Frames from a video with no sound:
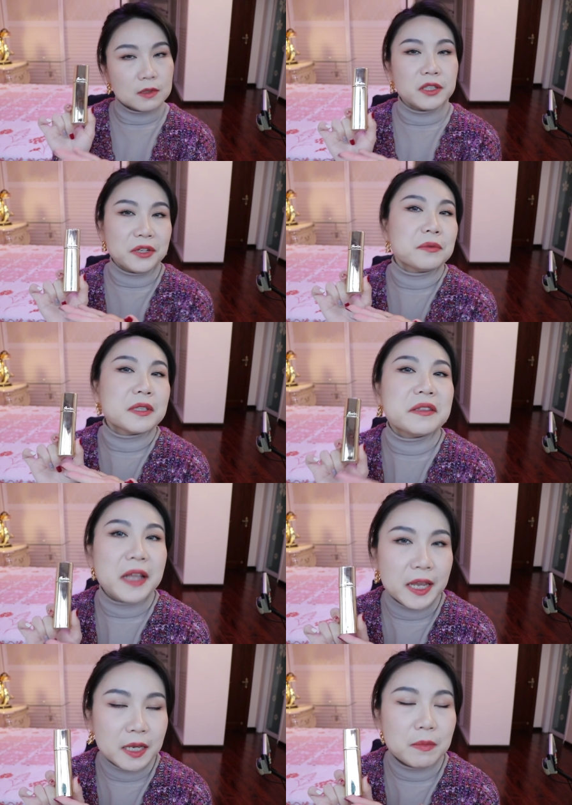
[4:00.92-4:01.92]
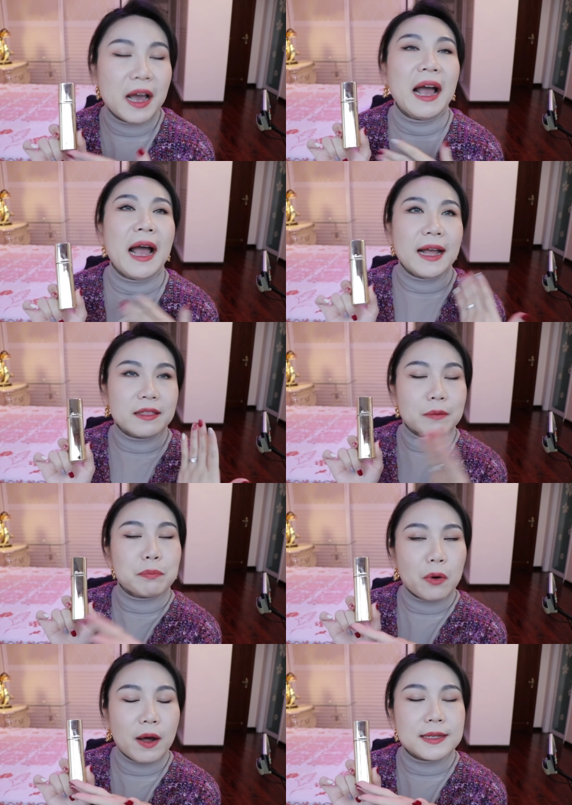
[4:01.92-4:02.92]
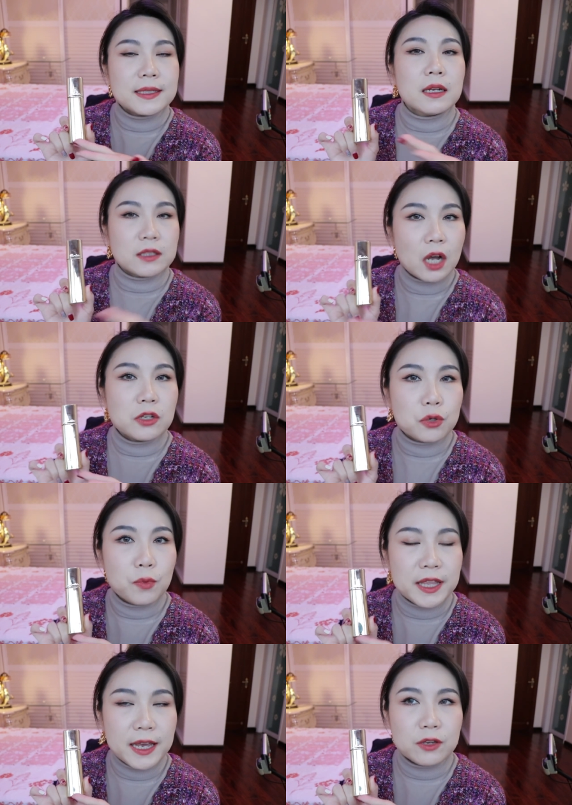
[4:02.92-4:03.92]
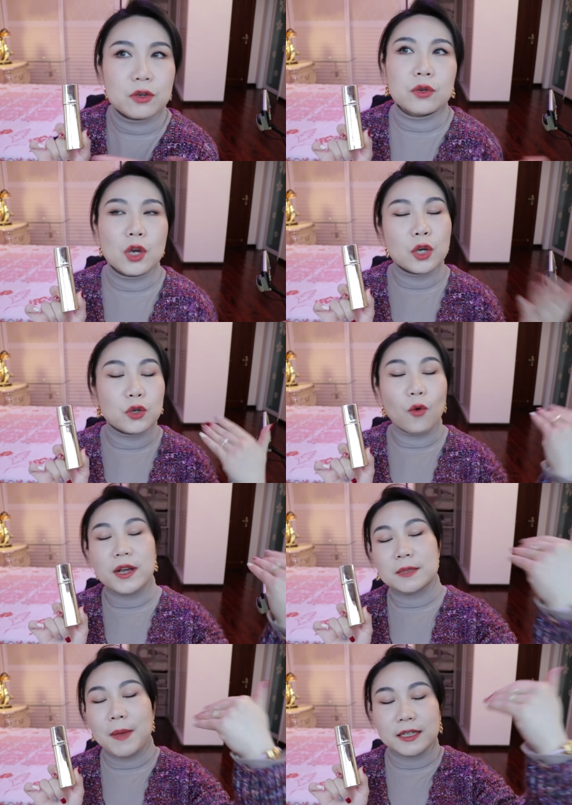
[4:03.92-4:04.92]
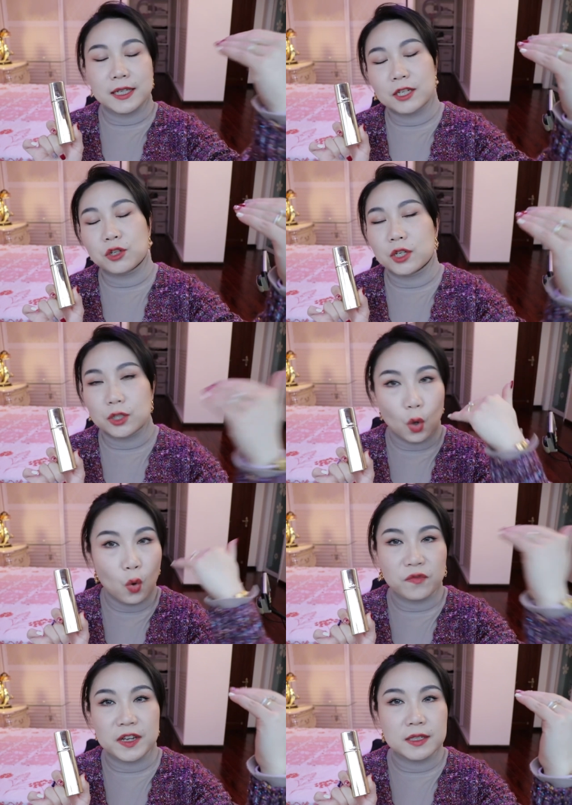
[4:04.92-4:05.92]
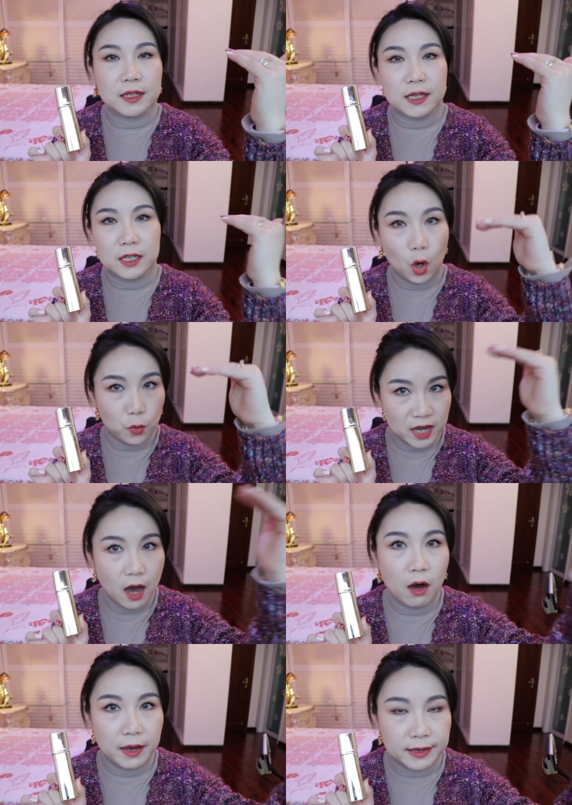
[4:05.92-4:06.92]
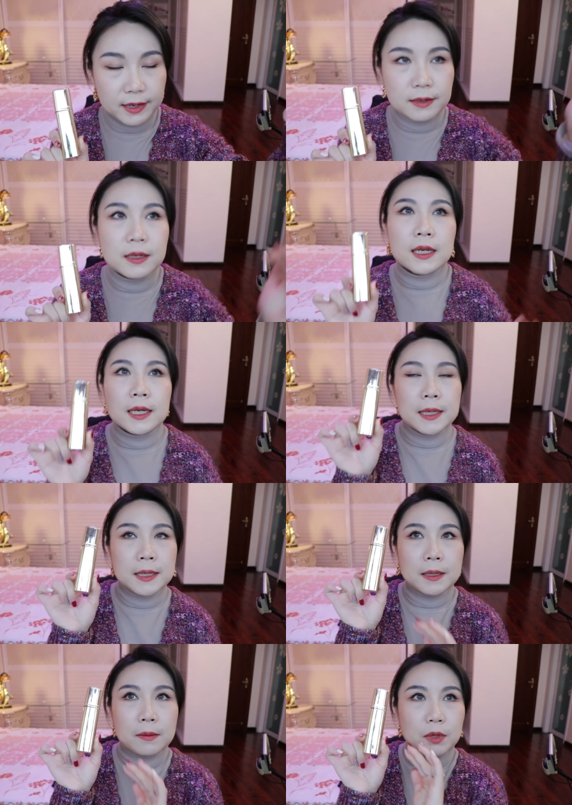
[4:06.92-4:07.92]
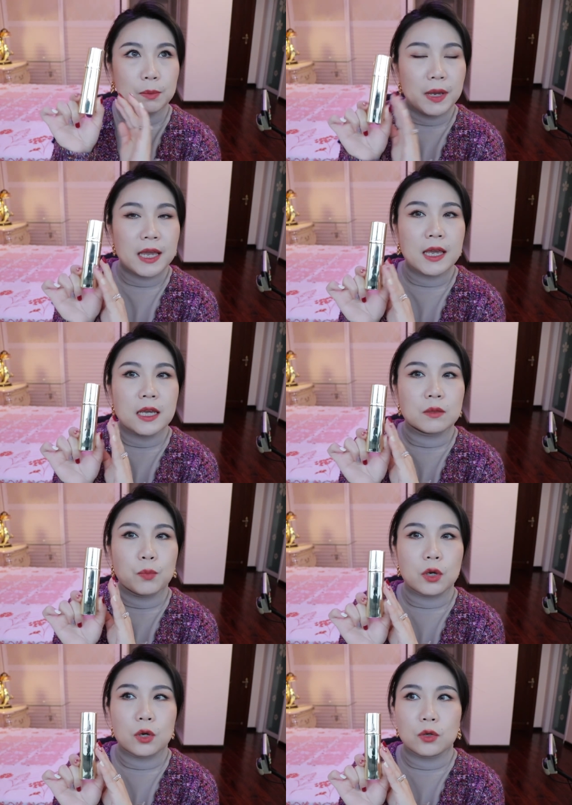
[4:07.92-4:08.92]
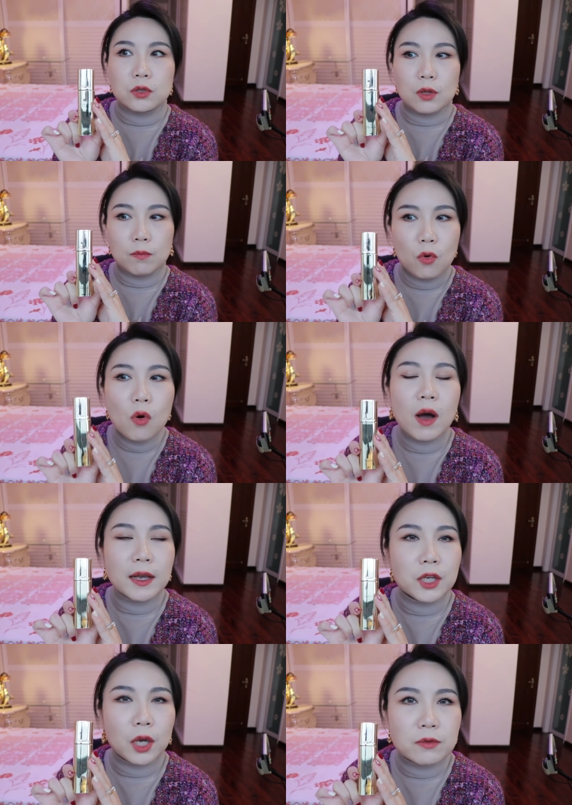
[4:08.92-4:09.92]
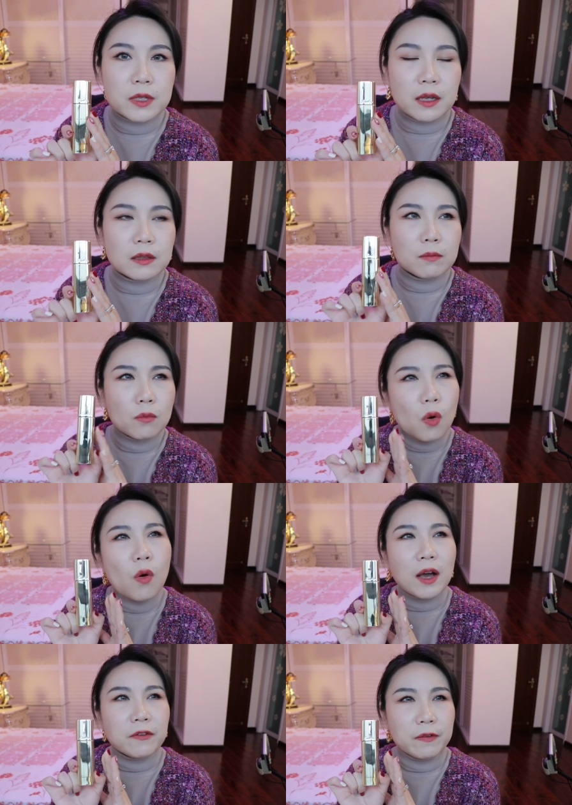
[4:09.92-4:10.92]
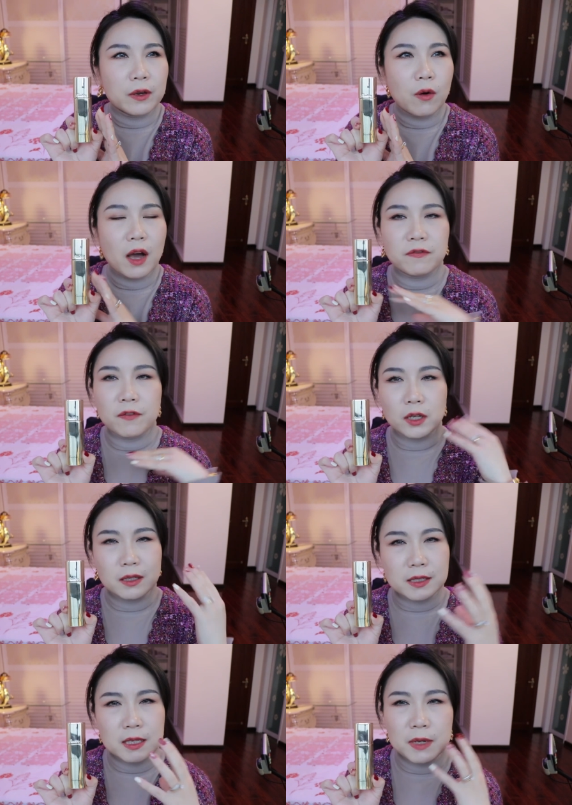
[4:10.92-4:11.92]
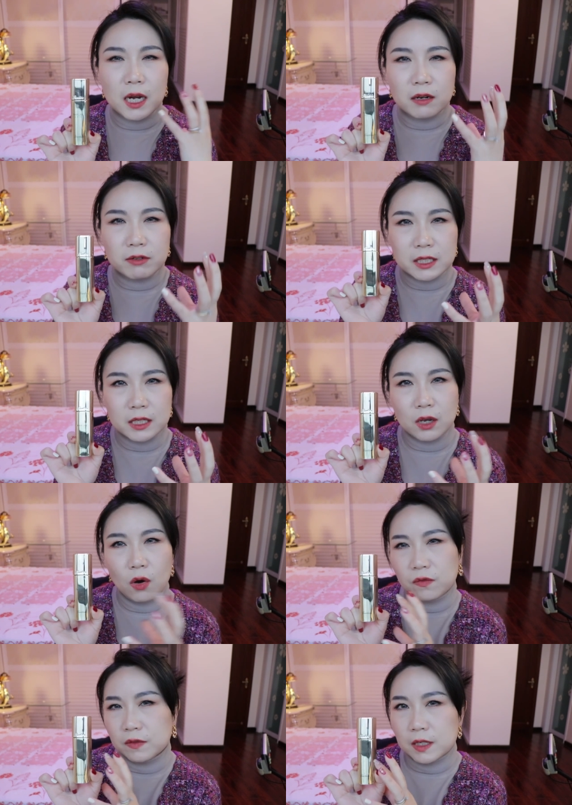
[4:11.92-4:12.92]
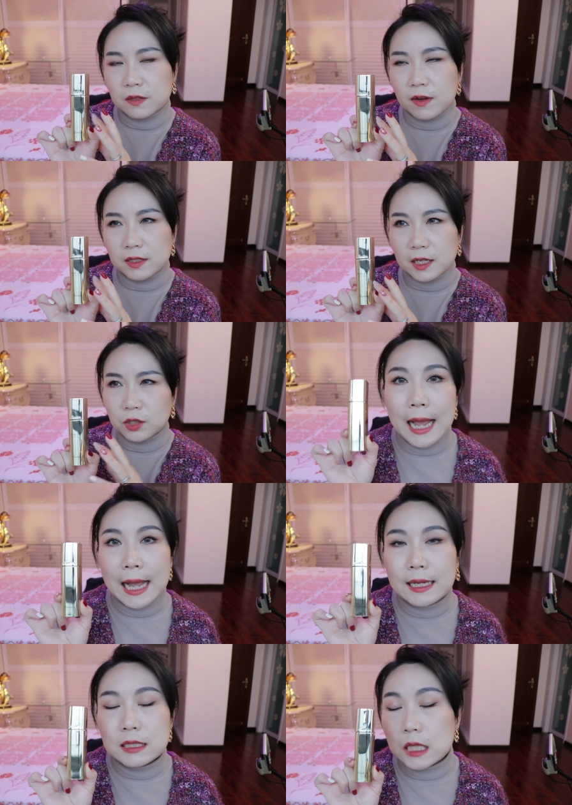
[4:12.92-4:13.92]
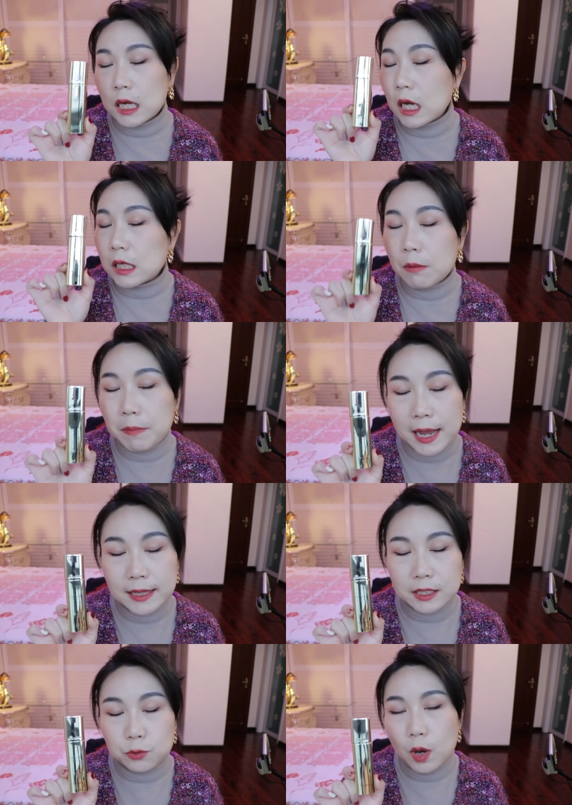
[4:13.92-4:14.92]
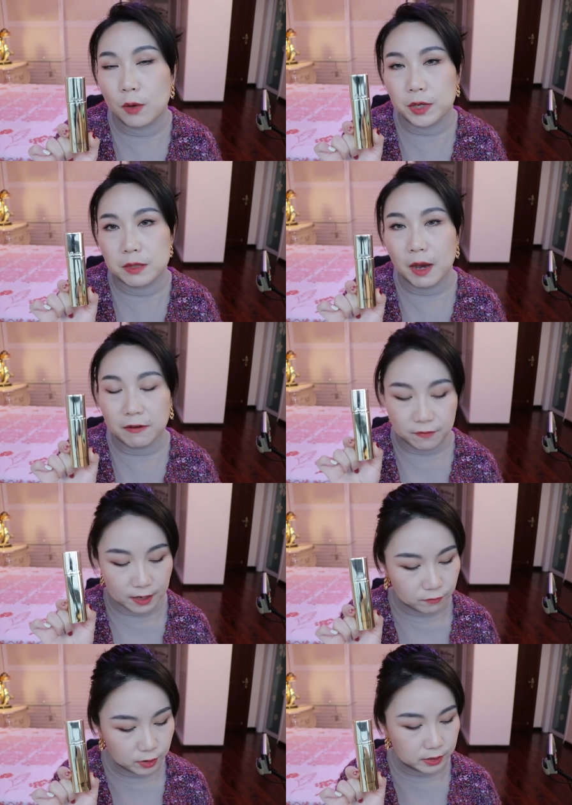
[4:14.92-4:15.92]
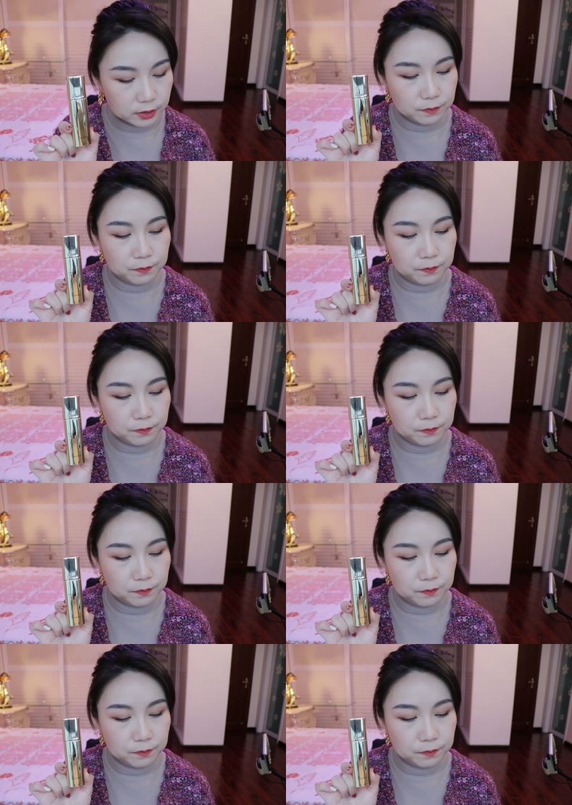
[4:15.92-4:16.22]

you know, the name and the price attached with it, you, your expectation is obviously going higher. But the B is because the more I use it, the more I feel I find the similarity of this foundation. And then I compare this one with my favorite